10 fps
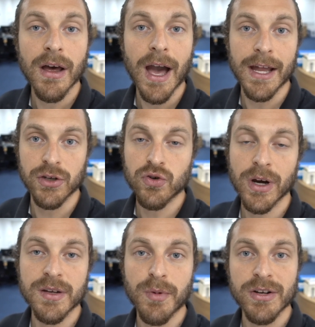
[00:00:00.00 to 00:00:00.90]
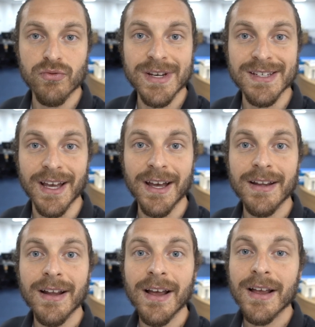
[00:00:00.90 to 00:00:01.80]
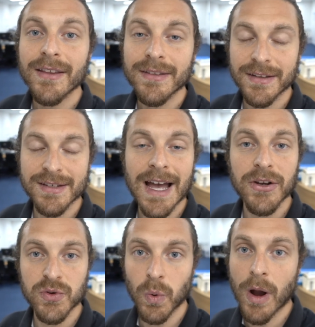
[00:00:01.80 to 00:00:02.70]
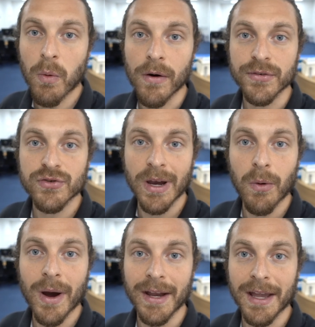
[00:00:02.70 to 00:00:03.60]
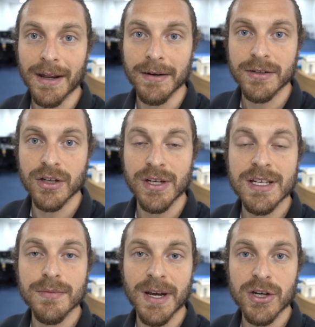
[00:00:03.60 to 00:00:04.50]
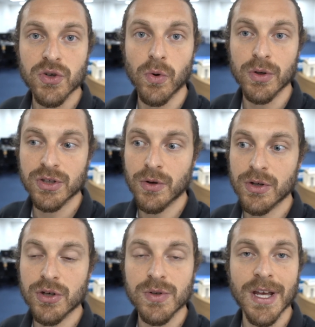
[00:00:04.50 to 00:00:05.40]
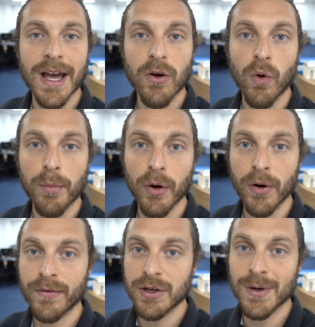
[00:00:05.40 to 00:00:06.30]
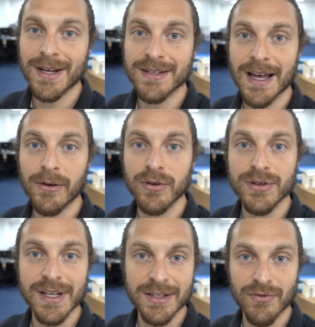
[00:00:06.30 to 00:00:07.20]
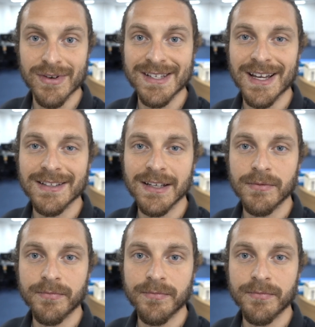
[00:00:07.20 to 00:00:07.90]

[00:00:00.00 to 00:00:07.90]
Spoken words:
and you tried to press reset, the sounders will go off straight away again, so you need to make sure as soon as you set that call point off and you hear the sounders is to reset it.